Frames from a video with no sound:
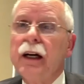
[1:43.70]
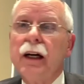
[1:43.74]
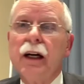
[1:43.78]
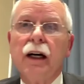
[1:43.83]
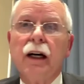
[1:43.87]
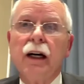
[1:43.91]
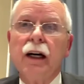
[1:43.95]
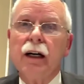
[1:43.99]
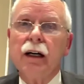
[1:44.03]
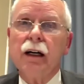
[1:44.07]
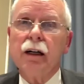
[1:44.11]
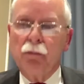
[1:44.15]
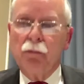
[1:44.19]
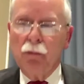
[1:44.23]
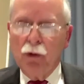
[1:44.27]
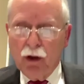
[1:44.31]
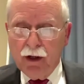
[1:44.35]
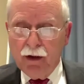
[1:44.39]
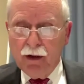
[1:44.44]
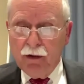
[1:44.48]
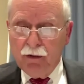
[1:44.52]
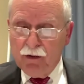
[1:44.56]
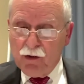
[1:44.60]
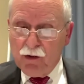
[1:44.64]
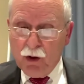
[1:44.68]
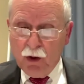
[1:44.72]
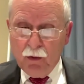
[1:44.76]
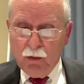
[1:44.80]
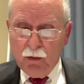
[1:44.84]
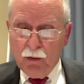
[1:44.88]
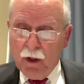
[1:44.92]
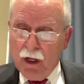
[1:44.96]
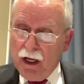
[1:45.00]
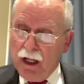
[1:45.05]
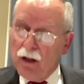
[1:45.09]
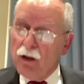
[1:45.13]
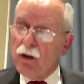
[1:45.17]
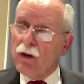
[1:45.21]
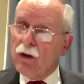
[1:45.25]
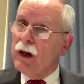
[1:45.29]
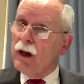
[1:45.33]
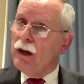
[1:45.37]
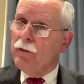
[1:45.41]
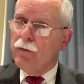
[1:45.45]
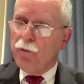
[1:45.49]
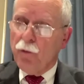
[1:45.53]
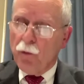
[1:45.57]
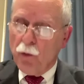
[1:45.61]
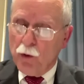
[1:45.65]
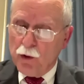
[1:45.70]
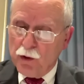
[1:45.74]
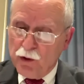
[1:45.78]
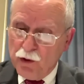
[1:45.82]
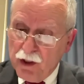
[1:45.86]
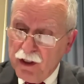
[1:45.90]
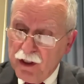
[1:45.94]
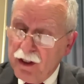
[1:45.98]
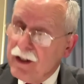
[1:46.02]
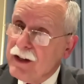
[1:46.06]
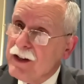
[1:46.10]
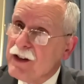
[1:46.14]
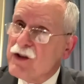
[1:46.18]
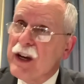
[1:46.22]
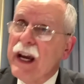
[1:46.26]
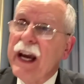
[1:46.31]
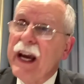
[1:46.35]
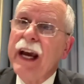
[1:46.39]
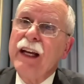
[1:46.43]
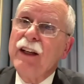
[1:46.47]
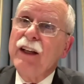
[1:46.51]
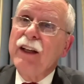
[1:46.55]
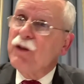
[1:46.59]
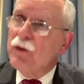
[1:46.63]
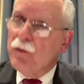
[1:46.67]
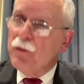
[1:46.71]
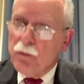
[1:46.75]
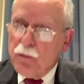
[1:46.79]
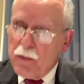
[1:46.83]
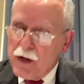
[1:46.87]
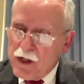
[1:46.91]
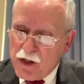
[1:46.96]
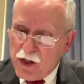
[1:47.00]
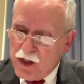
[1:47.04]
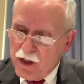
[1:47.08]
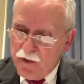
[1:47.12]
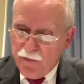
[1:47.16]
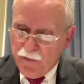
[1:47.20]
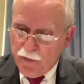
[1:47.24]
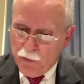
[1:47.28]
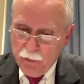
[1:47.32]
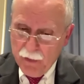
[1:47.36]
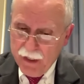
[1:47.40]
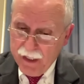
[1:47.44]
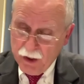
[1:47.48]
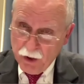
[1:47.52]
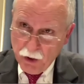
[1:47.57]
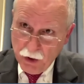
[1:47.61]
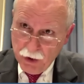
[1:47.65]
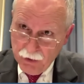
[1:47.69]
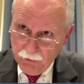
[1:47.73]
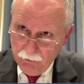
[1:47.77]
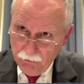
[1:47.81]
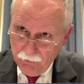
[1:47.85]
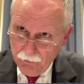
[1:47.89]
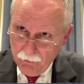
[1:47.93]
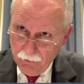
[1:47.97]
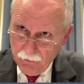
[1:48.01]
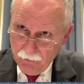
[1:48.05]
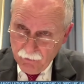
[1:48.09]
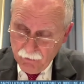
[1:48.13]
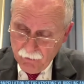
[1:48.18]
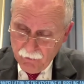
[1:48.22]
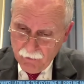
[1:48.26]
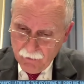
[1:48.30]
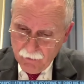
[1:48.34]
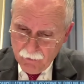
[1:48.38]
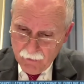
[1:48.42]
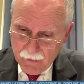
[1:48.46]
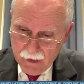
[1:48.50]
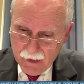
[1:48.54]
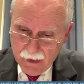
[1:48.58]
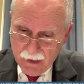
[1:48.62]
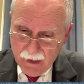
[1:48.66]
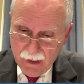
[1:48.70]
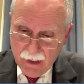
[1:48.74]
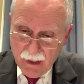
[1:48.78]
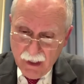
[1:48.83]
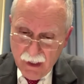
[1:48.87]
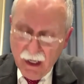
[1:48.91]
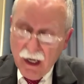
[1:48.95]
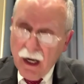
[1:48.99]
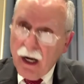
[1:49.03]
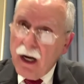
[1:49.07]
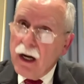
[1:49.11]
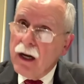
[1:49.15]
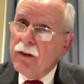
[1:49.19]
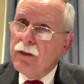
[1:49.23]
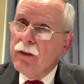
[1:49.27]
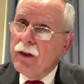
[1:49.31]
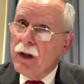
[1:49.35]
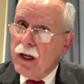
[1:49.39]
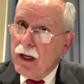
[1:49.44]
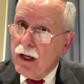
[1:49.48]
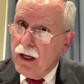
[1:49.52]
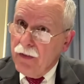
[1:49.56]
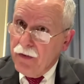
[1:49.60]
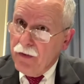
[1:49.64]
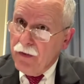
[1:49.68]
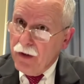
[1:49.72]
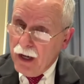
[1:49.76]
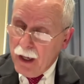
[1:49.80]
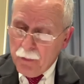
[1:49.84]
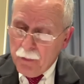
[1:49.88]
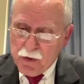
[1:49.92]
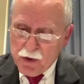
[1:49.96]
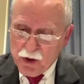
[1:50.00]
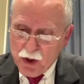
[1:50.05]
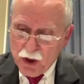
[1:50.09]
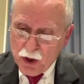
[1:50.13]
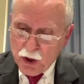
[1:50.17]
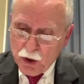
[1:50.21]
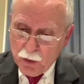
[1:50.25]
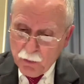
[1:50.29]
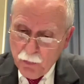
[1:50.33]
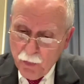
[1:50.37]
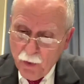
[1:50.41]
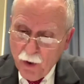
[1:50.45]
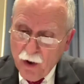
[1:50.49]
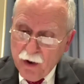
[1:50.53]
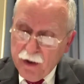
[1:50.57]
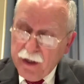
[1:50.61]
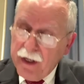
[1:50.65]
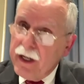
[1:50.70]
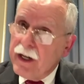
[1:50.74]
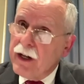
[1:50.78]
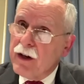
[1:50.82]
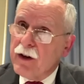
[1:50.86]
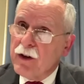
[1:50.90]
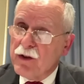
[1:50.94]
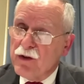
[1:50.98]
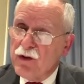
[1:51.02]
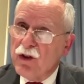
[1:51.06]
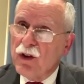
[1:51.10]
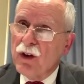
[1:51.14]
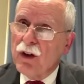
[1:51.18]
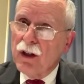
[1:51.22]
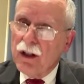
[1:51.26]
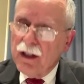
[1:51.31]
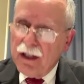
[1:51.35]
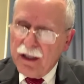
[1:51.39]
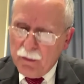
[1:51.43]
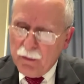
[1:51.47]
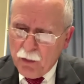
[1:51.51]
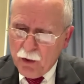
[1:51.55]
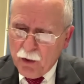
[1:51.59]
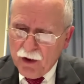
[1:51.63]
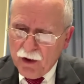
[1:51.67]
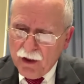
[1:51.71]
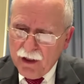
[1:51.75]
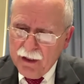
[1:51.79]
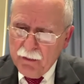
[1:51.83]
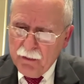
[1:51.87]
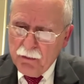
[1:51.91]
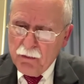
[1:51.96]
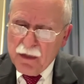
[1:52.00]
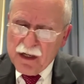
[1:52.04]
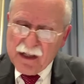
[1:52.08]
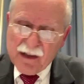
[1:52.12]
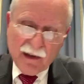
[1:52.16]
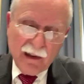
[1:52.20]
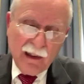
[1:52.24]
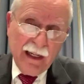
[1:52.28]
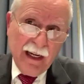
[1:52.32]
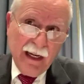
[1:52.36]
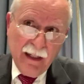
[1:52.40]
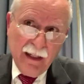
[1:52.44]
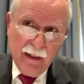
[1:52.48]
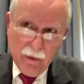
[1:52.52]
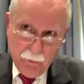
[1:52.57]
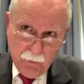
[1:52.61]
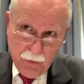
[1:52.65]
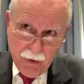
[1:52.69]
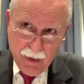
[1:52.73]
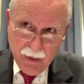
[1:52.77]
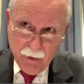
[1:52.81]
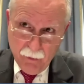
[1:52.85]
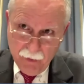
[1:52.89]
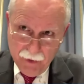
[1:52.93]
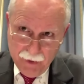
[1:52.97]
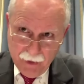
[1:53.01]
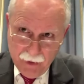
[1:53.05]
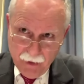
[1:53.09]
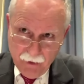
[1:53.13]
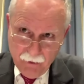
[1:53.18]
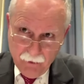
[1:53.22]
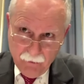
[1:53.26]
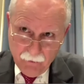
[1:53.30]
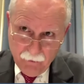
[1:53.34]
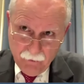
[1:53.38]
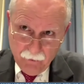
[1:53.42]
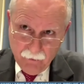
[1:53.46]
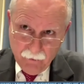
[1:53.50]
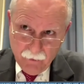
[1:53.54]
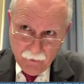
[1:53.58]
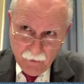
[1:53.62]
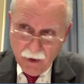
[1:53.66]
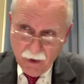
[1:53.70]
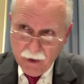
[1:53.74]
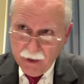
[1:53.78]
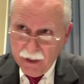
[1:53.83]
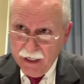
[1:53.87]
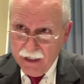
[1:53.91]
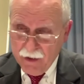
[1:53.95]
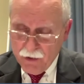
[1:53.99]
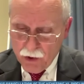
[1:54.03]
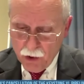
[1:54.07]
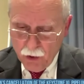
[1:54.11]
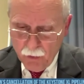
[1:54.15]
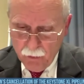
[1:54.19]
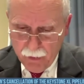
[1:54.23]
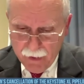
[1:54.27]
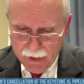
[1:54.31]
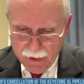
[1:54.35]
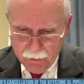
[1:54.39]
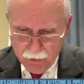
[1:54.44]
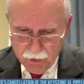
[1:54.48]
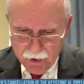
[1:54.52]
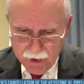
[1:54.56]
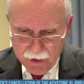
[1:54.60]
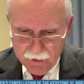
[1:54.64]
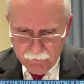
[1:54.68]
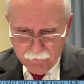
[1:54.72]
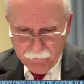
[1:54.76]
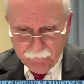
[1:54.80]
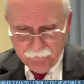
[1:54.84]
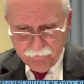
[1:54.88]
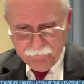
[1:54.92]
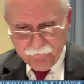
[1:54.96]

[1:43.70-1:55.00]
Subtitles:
Look, unfortunately, in this age of misinformation, the opposition party here is deliberately misleading the public on Keystone Pipeline.